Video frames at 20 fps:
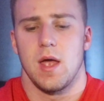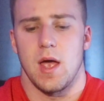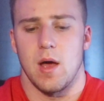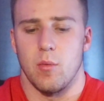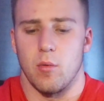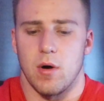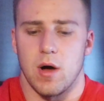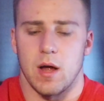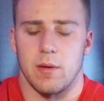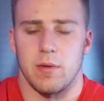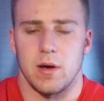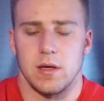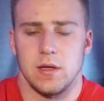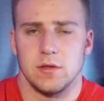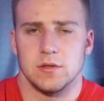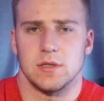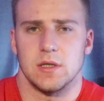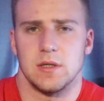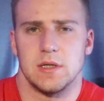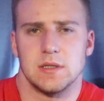And why am I
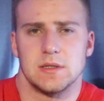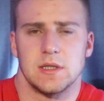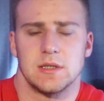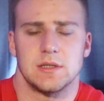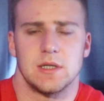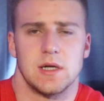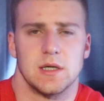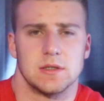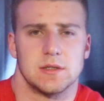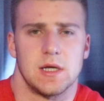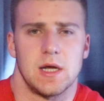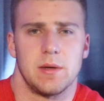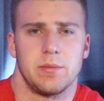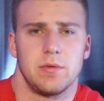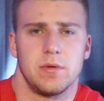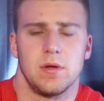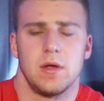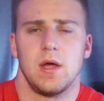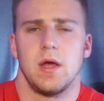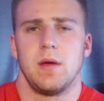using this as an
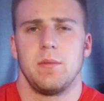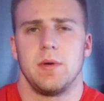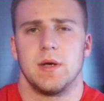example?